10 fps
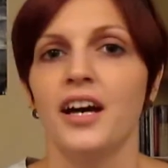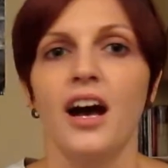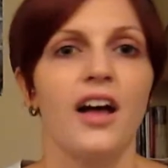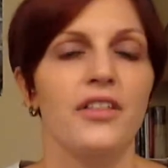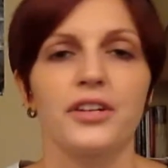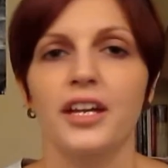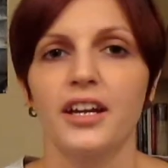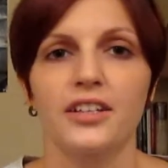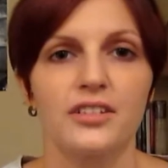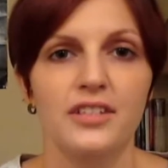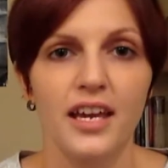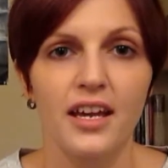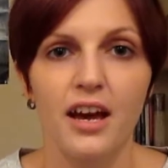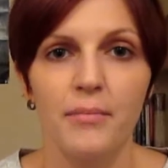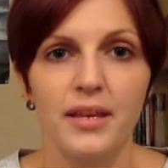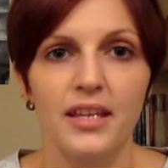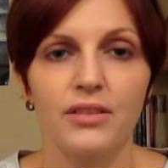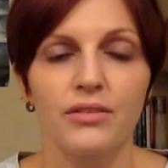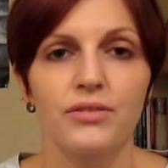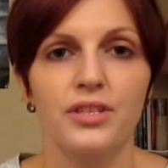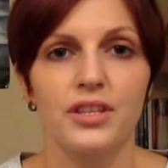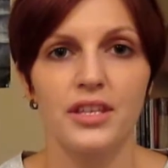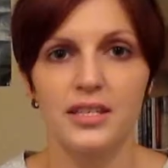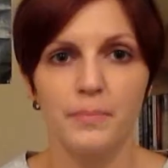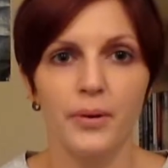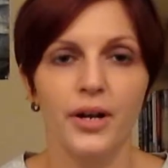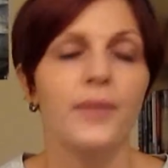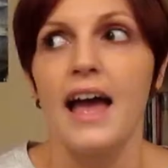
other characters that come into this book.